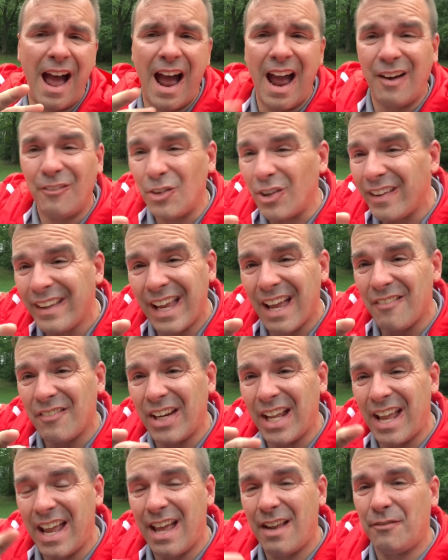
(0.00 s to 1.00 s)
I really haven't
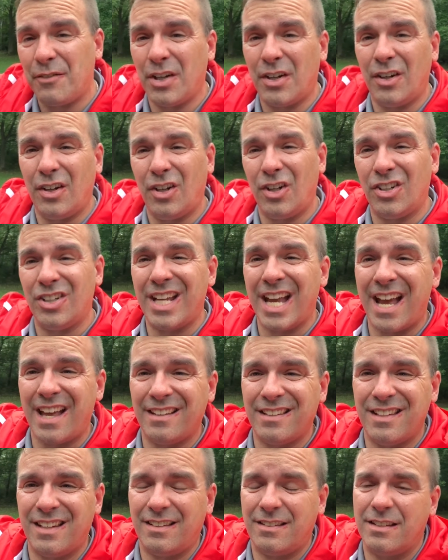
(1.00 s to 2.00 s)
had very good
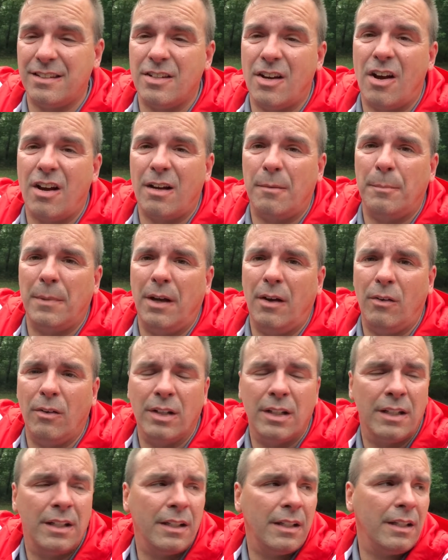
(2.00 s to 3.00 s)
content to talk about.
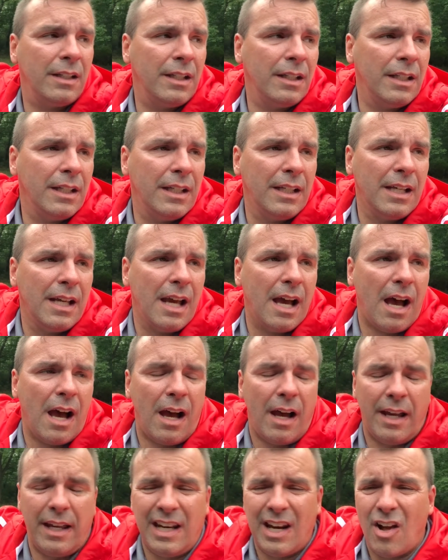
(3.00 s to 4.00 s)

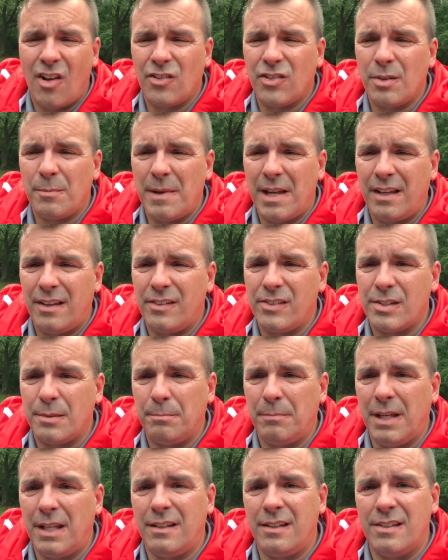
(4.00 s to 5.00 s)
And also making some
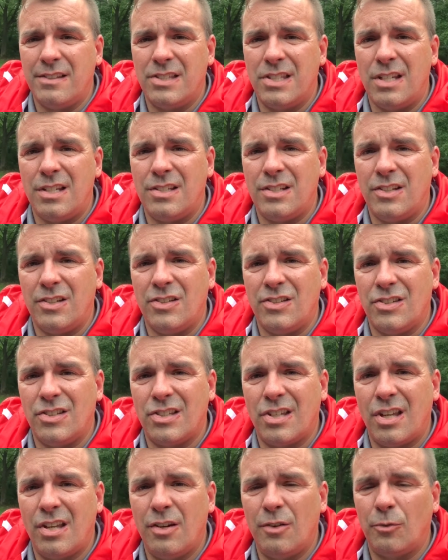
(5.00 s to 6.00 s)
big
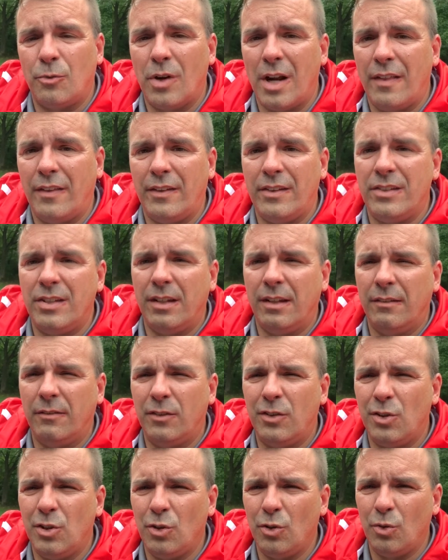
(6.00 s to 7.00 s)
decisions relative
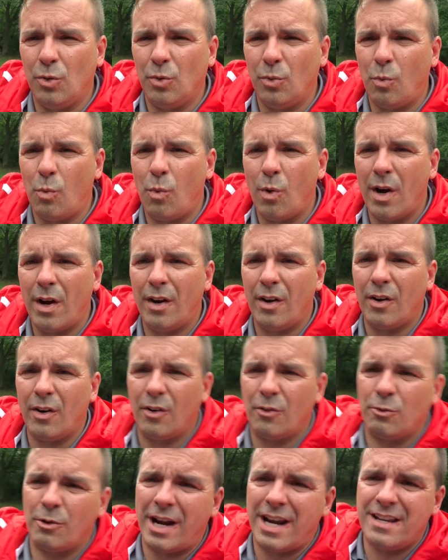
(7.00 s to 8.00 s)
to where
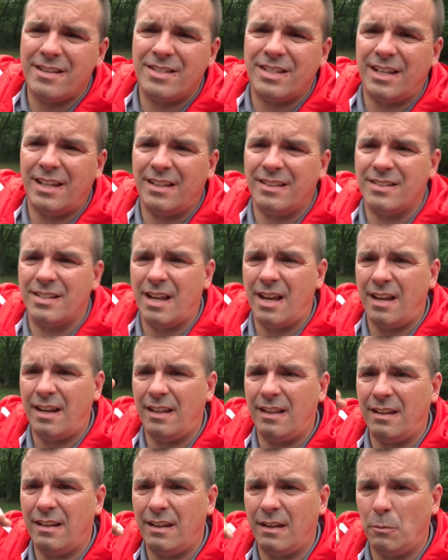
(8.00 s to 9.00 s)
racing is
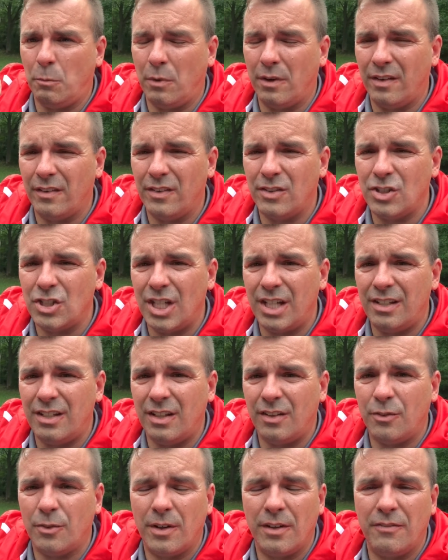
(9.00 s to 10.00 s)
headed and where the
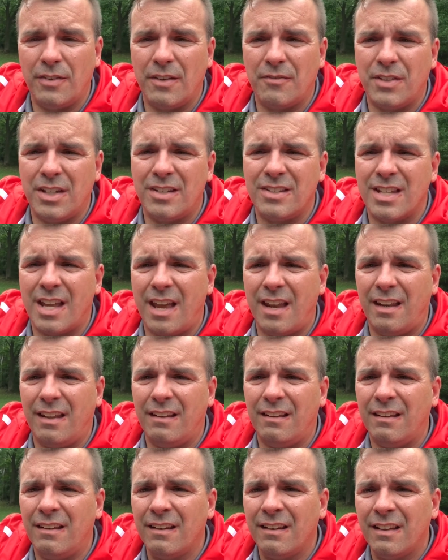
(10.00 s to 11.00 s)
GT350 is
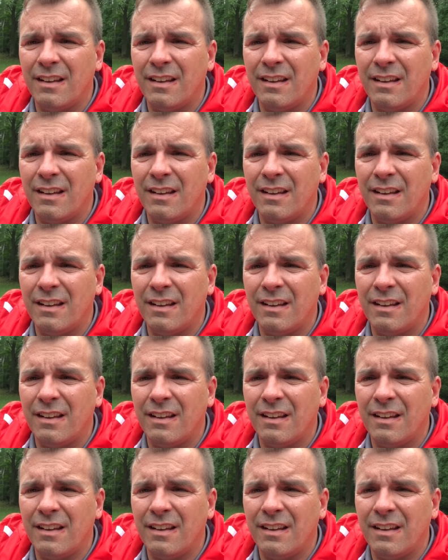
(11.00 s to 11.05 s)
headed,